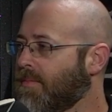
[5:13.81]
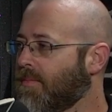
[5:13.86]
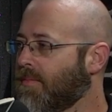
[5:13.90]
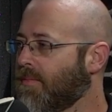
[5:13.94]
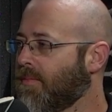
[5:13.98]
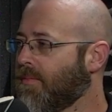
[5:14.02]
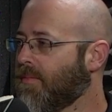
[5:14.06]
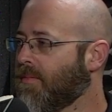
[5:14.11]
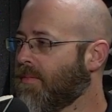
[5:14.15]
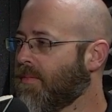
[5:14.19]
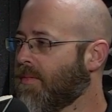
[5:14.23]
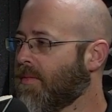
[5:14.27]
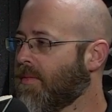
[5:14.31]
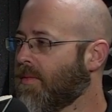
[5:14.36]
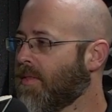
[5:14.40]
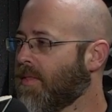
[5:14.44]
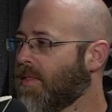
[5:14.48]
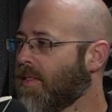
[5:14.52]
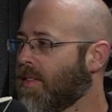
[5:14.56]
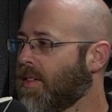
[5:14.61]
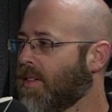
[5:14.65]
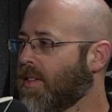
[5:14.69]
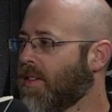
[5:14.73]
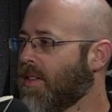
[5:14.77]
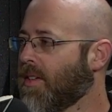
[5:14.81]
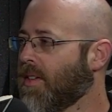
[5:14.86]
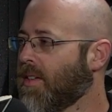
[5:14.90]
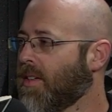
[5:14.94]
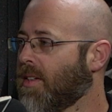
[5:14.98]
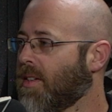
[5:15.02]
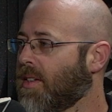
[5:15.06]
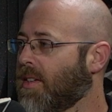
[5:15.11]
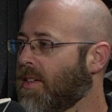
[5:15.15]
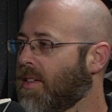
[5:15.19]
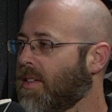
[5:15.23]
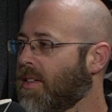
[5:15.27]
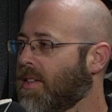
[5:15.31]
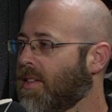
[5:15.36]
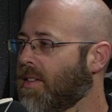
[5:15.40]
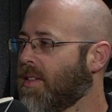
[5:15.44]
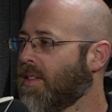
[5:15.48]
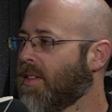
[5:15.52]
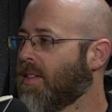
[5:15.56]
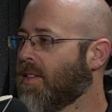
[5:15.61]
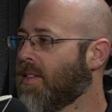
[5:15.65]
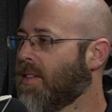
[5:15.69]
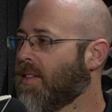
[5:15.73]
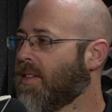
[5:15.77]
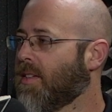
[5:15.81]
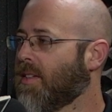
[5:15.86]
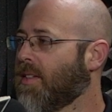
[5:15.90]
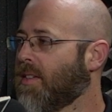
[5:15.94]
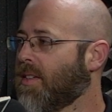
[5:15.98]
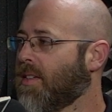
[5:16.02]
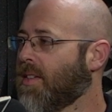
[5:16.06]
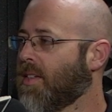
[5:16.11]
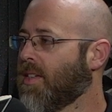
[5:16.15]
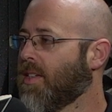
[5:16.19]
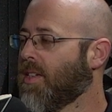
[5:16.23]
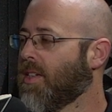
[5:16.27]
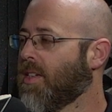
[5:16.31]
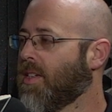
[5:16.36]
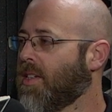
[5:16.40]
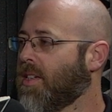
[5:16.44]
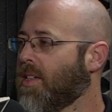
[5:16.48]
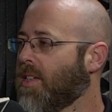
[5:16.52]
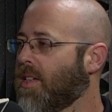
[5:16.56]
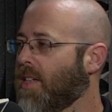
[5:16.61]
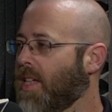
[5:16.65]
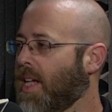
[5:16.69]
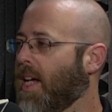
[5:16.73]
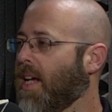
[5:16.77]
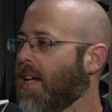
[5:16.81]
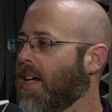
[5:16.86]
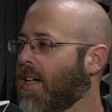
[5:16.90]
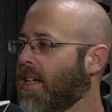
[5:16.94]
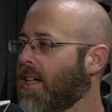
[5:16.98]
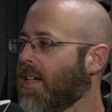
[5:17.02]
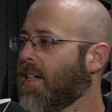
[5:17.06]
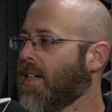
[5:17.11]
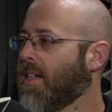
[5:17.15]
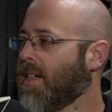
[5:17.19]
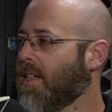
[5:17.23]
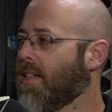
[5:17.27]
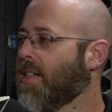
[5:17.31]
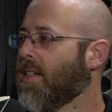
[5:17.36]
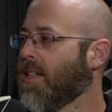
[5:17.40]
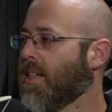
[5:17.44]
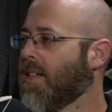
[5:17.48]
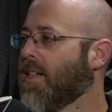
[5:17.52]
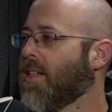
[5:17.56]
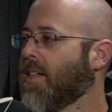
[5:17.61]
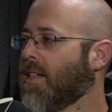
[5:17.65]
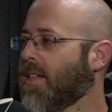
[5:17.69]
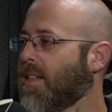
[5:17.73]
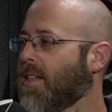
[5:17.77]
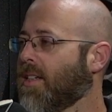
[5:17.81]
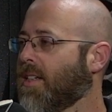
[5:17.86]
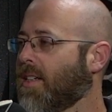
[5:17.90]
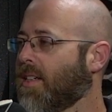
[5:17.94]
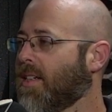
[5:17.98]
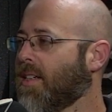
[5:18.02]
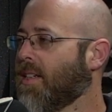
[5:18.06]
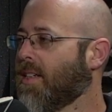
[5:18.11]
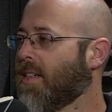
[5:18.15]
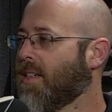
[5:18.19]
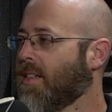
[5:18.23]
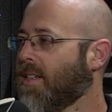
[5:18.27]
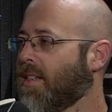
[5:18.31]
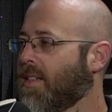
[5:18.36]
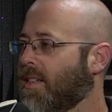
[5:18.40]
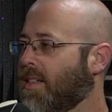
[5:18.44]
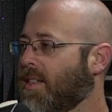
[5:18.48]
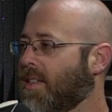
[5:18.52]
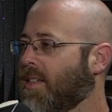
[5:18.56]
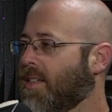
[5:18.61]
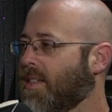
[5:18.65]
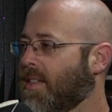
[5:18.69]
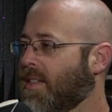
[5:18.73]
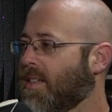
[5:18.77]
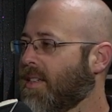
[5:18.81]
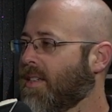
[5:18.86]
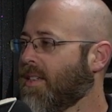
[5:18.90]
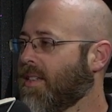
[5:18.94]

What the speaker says: The person shown says nothing.